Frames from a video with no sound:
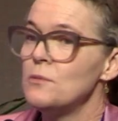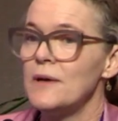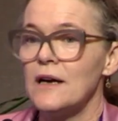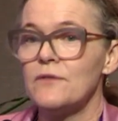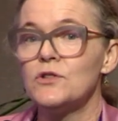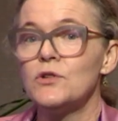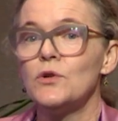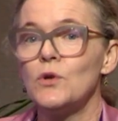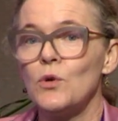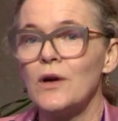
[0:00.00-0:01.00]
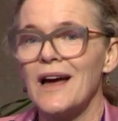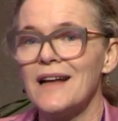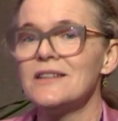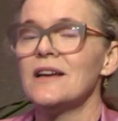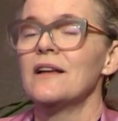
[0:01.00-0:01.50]
be able to look
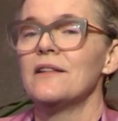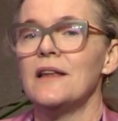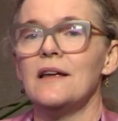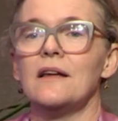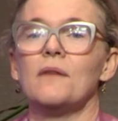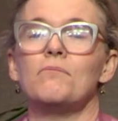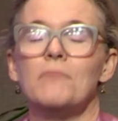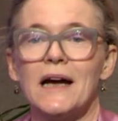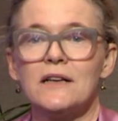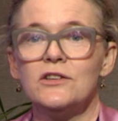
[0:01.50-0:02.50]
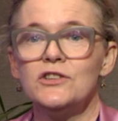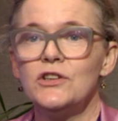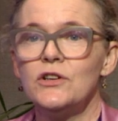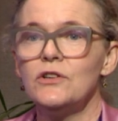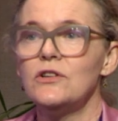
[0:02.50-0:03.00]
at the
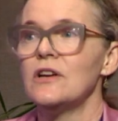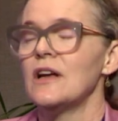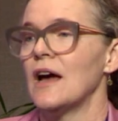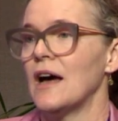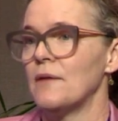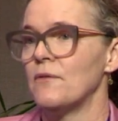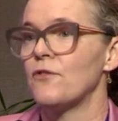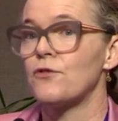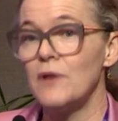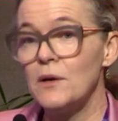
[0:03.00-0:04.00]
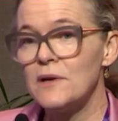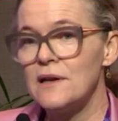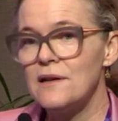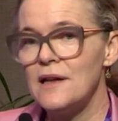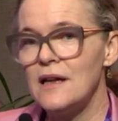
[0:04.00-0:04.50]
magnitude, um,
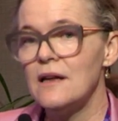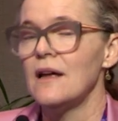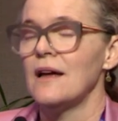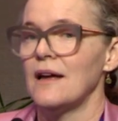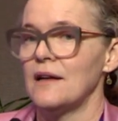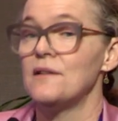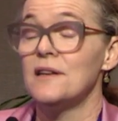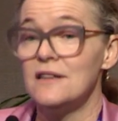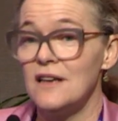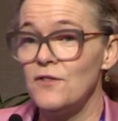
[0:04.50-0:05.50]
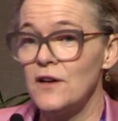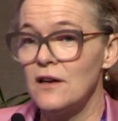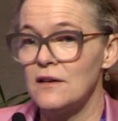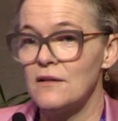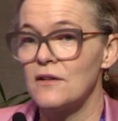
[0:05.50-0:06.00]
frequency, and
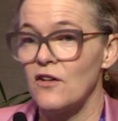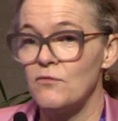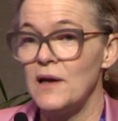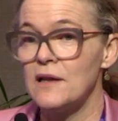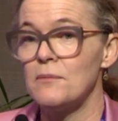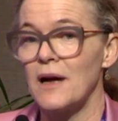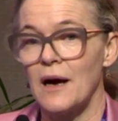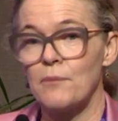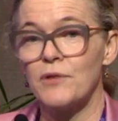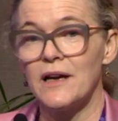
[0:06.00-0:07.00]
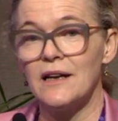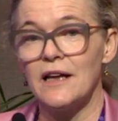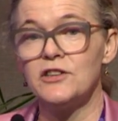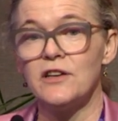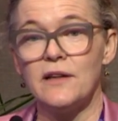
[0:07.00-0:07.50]
significance of PSMA
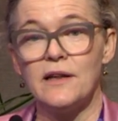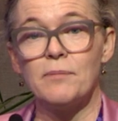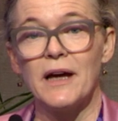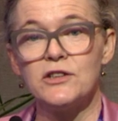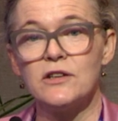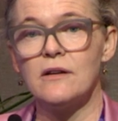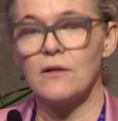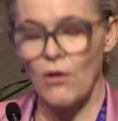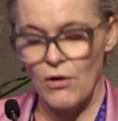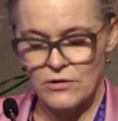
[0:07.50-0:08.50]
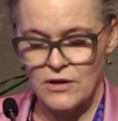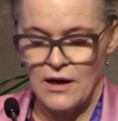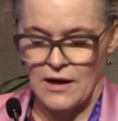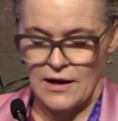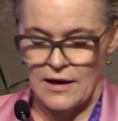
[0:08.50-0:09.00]
upregulation in these patients on
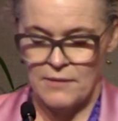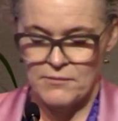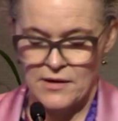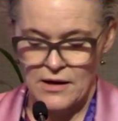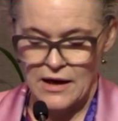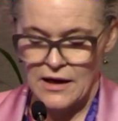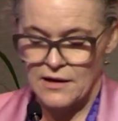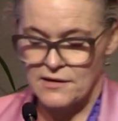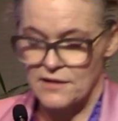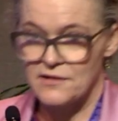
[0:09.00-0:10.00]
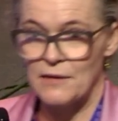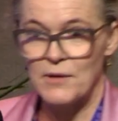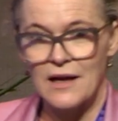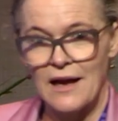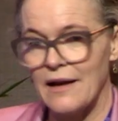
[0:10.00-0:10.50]
um,
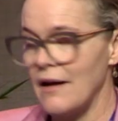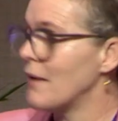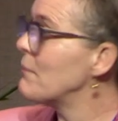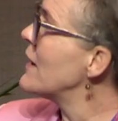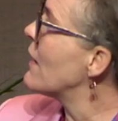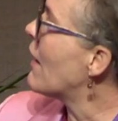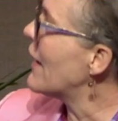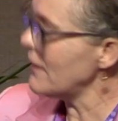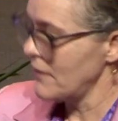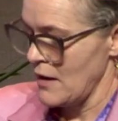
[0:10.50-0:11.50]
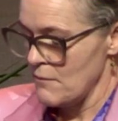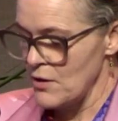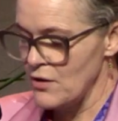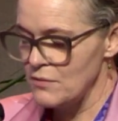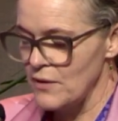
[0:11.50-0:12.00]
systemic ARPI
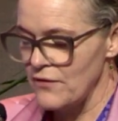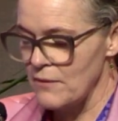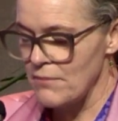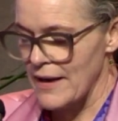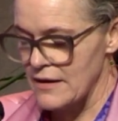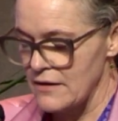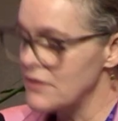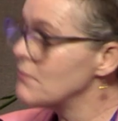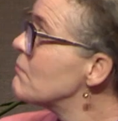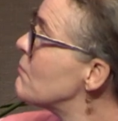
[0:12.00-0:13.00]
because we've embedded